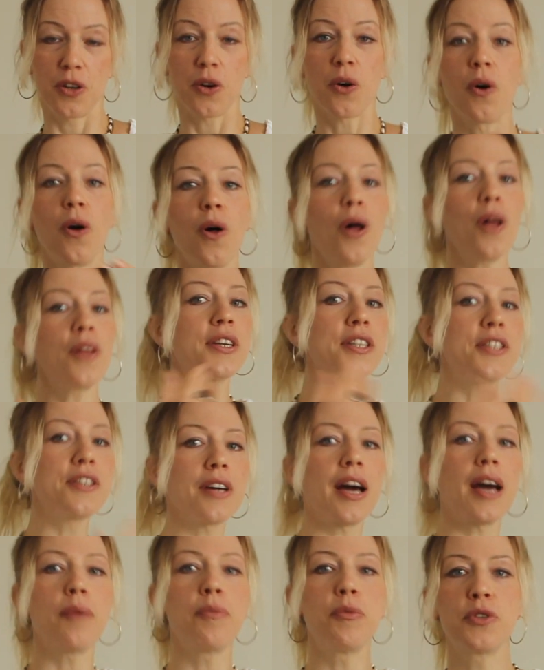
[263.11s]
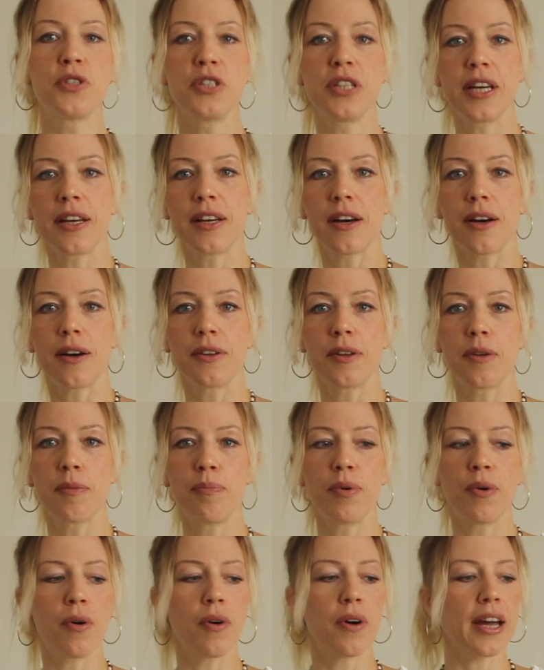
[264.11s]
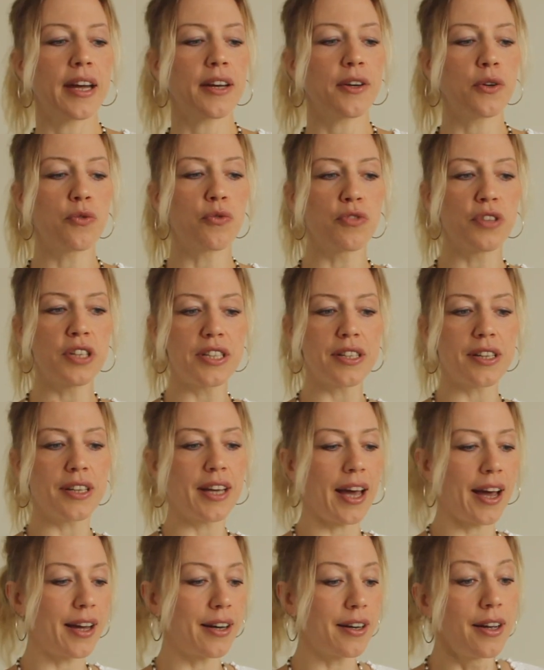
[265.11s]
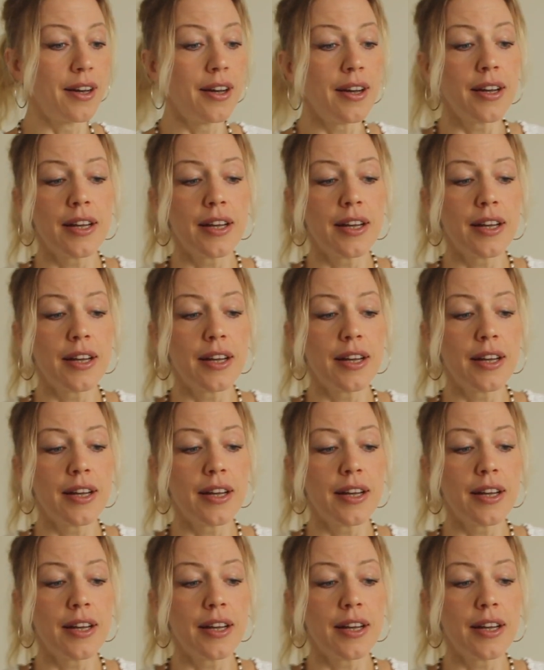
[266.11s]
All the time you take out the book and you read again,